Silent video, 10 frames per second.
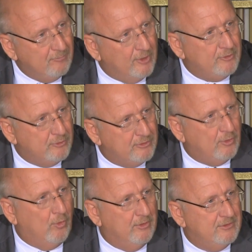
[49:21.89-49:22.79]
What's your
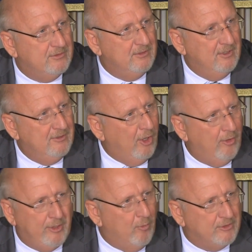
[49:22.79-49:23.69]
source? Not
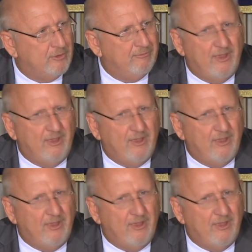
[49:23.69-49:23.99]
only what your